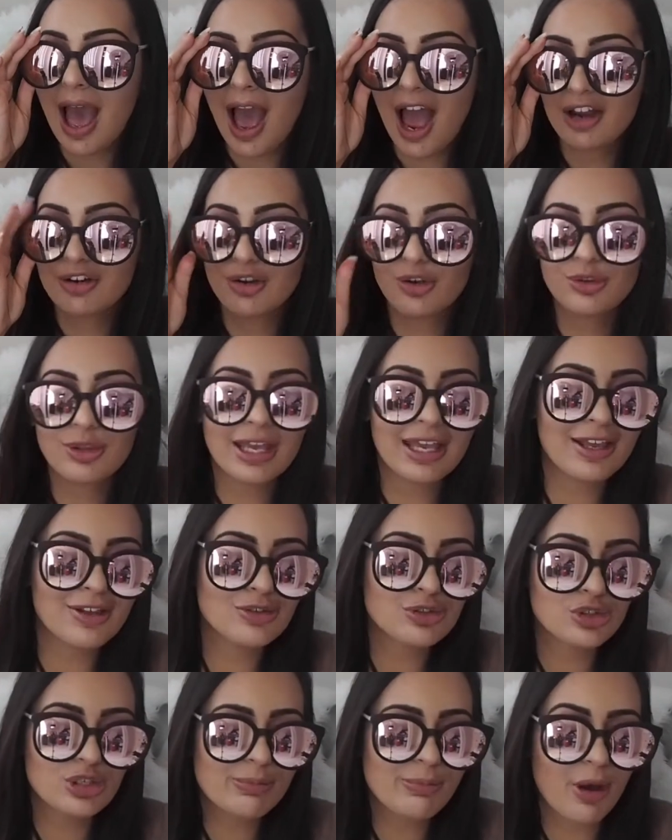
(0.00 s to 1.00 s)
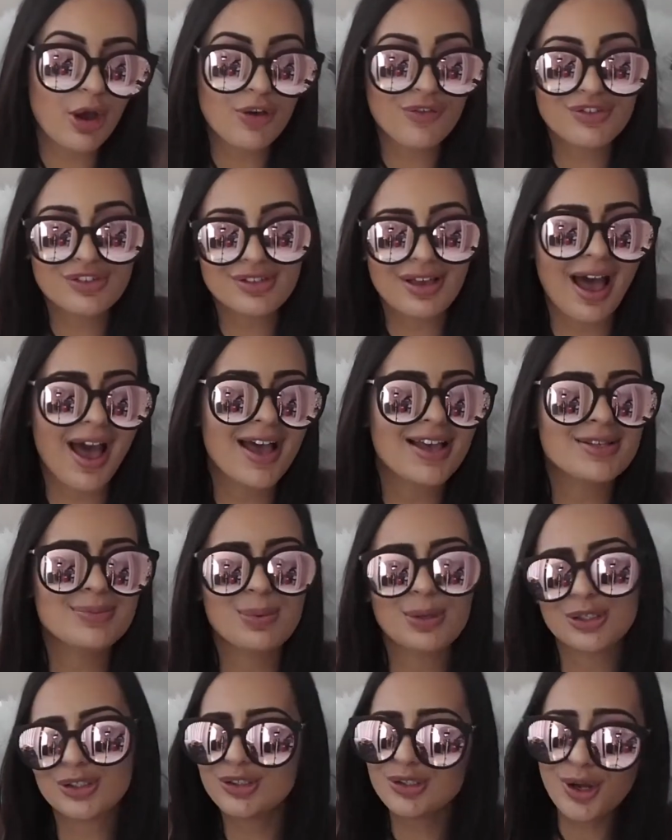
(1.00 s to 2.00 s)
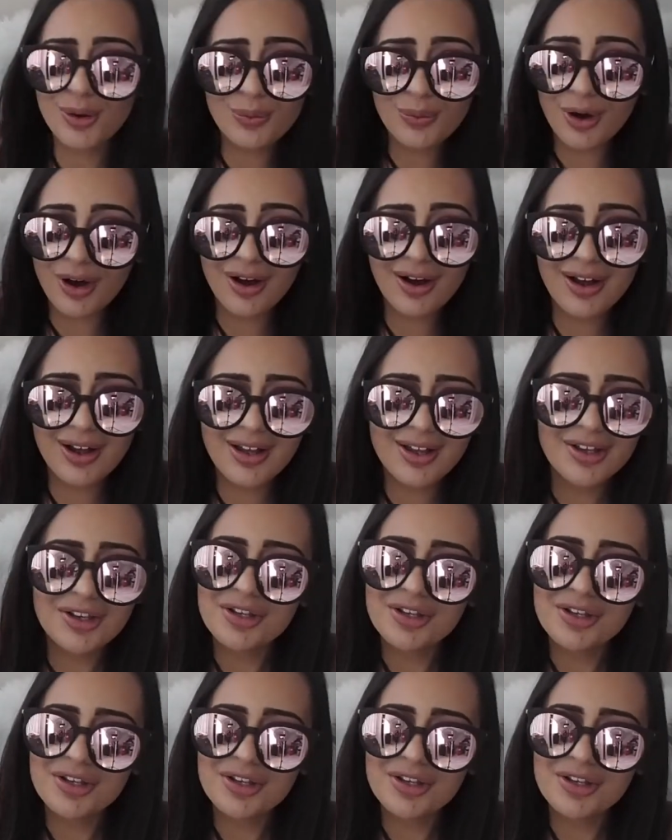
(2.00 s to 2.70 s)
I know they are super oversized, but you know what,